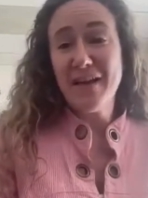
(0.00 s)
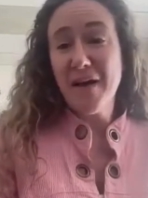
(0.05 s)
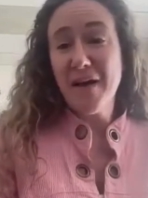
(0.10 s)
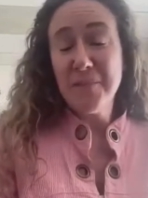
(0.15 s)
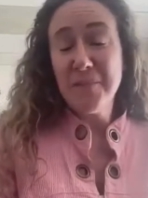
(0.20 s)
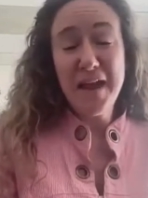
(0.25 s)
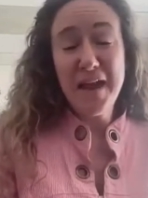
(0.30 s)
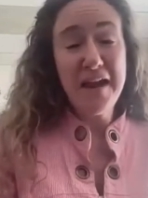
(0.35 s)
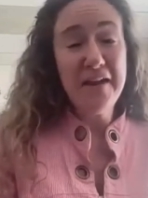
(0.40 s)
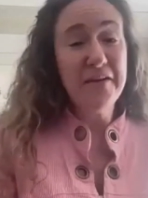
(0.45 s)

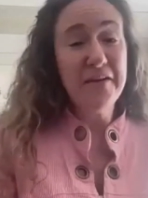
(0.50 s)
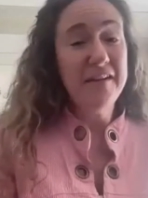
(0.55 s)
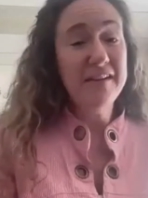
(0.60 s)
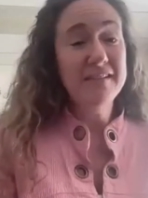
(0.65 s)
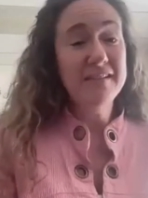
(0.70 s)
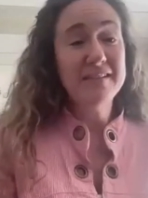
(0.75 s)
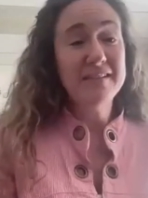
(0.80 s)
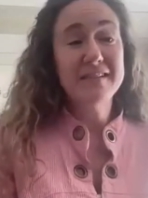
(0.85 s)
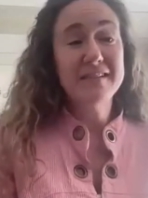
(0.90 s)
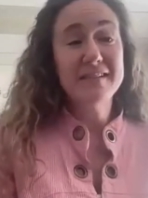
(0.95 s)
a
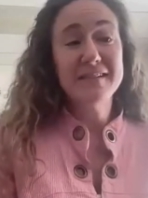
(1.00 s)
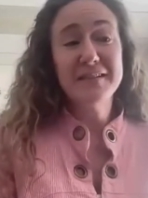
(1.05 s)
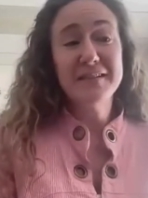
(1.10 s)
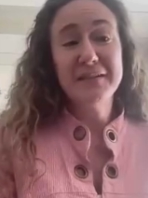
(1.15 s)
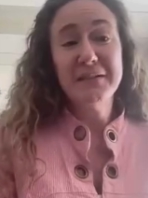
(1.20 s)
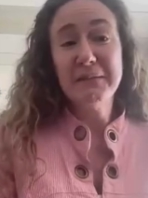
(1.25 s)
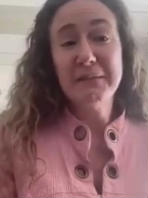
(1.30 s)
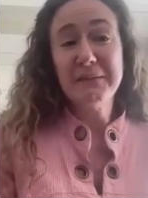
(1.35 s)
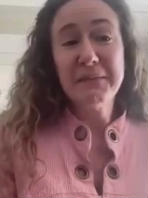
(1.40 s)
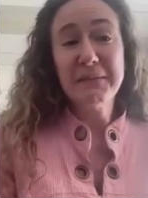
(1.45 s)
parent,
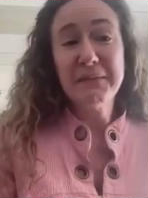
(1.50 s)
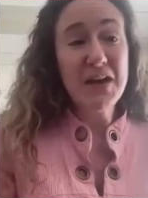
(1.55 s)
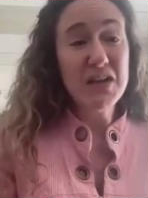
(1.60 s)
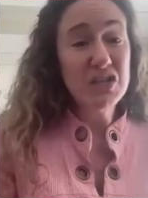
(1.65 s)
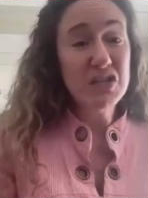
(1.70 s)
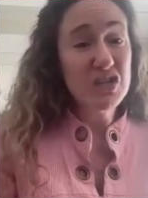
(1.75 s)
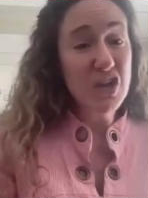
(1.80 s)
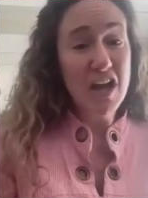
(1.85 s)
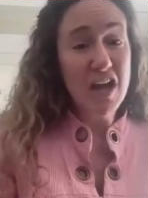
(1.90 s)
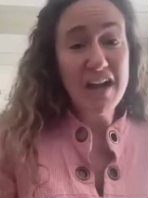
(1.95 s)

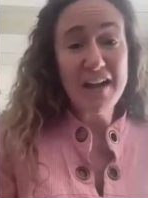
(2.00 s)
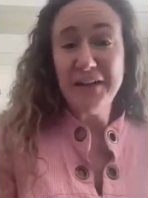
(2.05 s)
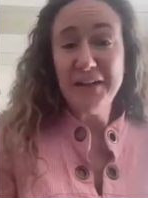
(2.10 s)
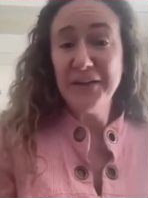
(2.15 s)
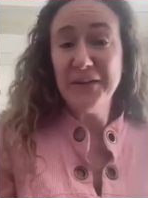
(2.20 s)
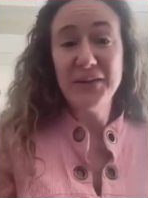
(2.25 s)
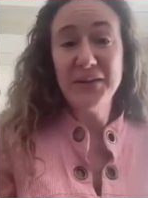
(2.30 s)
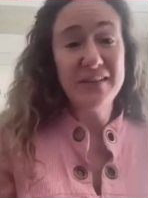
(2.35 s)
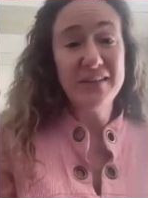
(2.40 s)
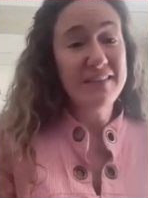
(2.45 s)
a
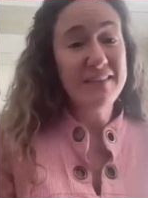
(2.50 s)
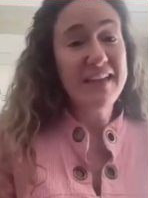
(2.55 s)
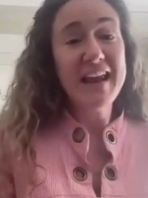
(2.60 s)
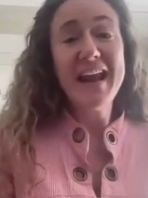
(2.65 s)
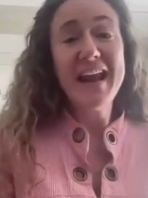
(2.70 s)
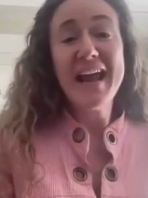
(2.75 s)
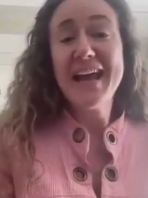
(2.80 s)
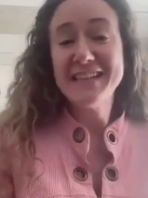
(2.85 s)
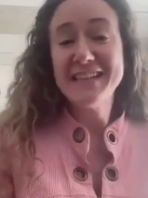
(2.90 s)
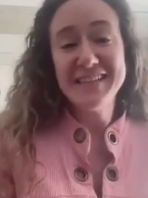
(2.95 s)
child
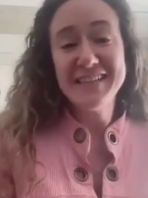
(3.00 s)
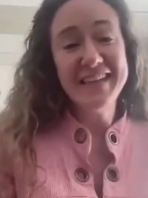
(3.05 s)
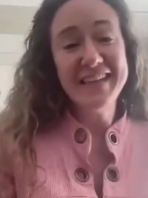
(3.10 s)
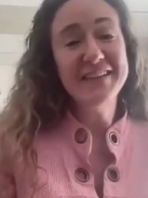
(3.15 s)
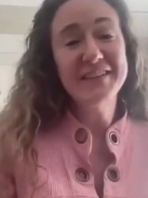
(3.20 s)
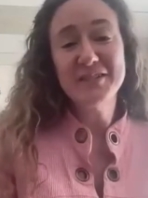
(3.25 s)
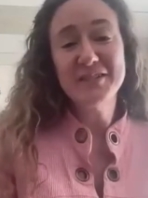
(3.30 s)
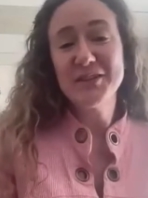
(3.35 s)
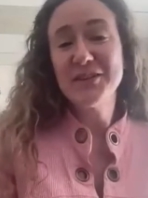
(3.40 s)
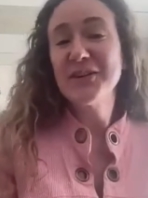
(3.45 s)
that has
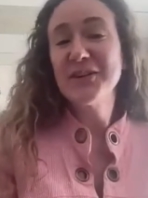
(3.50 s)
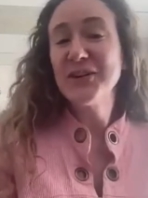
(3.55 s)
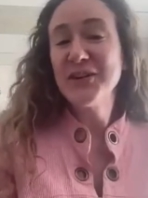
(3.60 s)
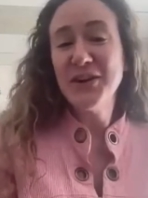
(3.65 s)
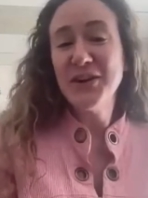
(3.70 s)
cancer?